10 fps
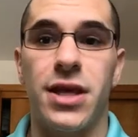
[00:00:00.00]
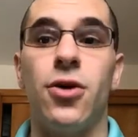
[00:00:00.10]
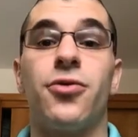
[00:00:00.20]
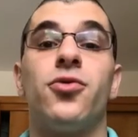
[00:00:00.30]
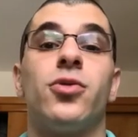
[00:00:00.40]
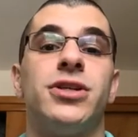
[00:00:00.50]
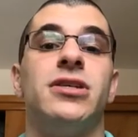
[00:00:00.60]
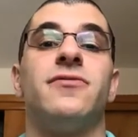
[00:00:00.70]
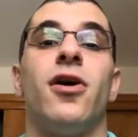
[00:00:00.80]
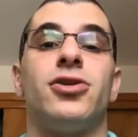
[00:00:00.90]
and they go through what a
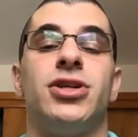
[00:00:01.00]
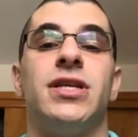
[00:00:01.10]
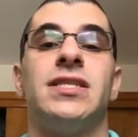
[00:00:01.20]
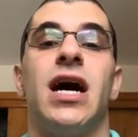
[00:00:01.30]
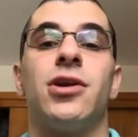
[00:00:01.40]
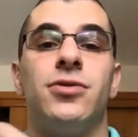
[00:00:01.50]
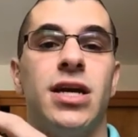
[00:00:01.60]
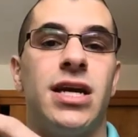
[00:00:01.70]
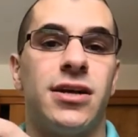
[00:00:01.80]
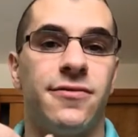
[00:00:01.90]
dysfunction is and how
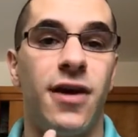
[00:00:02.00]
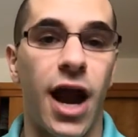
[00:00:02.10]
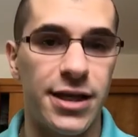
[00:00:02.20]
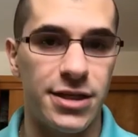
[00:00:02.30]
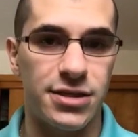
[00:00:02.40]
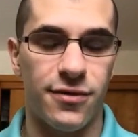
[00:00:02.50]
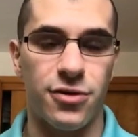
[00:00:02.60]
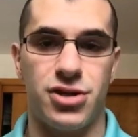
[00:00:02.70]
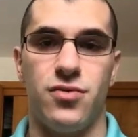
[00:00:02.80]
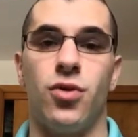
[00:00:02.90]
to find a
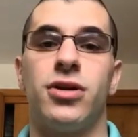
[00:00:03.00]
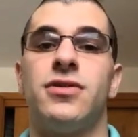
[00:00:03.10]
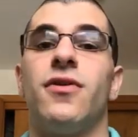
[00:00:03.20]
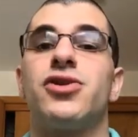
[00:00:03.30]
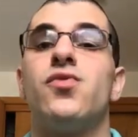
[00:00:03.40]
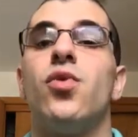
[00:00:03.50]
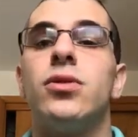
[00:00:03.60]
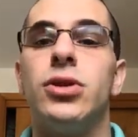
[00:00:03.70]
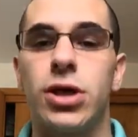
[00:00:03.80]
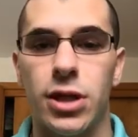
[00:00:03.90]
dysfunction and what a dysfunction
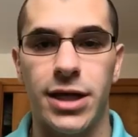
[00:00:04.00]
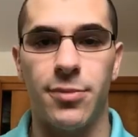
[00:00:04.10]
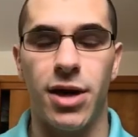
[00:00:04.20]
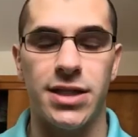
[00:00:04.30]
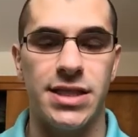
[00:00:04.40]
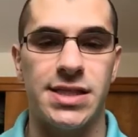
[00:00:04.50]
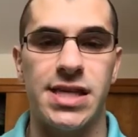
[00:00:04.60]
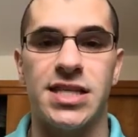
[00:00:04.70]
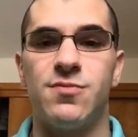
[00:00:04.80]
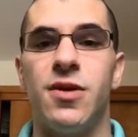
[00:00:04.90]
will look like upon the
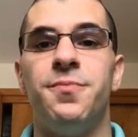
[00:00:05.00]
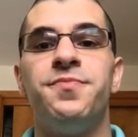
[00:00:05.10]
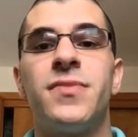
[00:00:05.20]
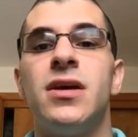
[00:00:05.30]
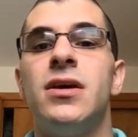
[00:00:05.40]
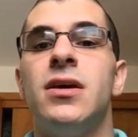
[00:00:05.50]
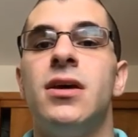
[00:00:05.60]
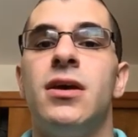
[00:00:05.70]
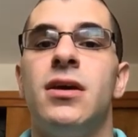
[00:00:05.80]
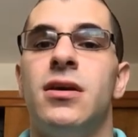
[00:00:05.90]
assessment.
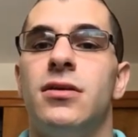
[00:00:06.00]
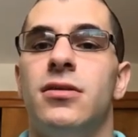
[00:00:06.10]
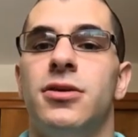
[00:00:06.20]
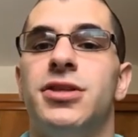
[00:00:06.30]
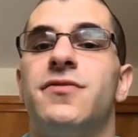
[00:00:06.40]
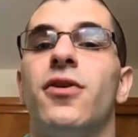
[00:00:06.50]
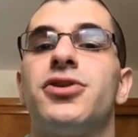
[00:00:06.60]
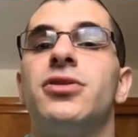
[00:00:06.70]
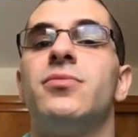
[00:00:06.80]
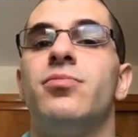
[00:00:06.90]
The
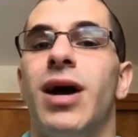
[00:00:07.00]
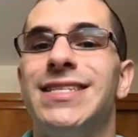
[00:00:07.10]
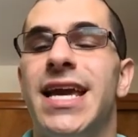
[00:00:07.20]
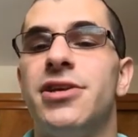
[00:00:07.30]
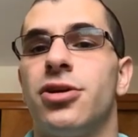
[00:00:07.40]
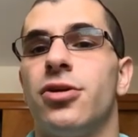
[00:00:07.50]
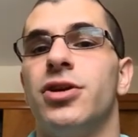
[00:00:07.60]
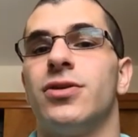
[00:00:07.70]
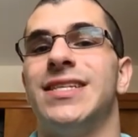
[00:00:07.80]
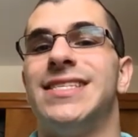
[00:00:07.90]
dysfunction by nature,
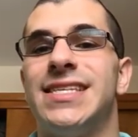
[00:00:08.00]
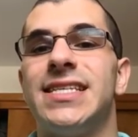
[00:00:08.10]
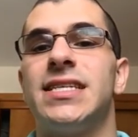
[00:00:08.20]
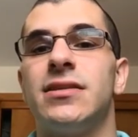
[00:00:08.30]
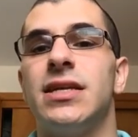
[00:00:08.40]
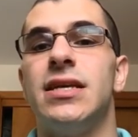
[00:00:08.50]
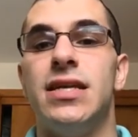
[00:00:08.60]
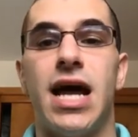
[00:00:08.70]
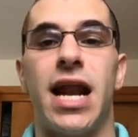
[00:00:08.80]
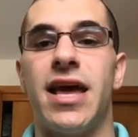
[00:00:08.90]
you'll consistently
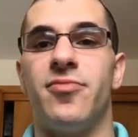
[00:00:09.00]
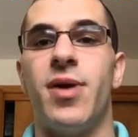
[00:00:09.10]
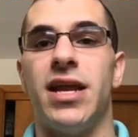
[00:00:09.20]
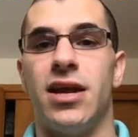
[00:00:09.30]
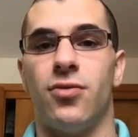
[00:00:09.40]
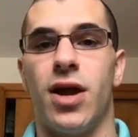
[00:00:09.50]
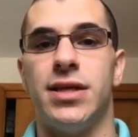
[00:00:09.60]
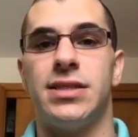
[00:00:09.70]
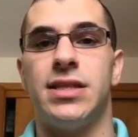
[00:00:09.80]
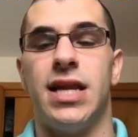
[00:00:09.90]
not have pain at
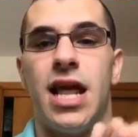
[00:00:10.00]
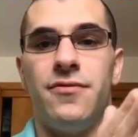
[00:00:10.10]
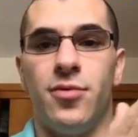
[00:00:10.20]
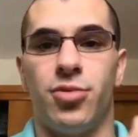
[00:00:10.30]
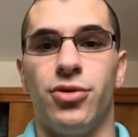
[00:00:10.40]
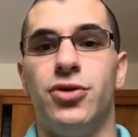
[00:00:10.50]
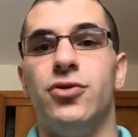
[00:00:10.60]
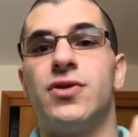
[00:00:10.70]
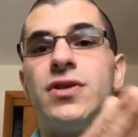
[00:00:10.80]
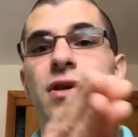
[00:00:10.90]
rest and have a
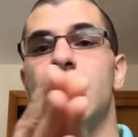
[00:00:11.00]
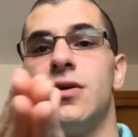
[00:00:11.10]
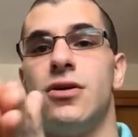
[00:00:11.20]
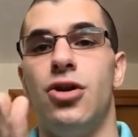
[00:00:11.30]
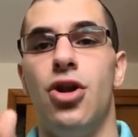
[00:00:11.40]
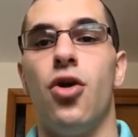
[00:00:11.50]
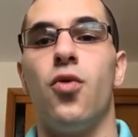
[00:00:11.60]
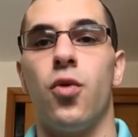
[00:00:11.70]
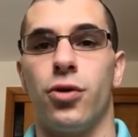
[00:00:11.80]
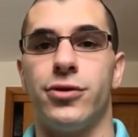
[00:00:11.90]
produce no
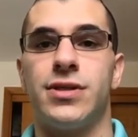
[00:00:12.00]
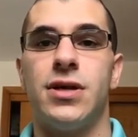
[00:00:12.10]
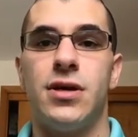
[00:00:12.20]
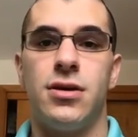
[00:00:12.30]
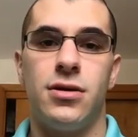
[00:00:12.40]
worse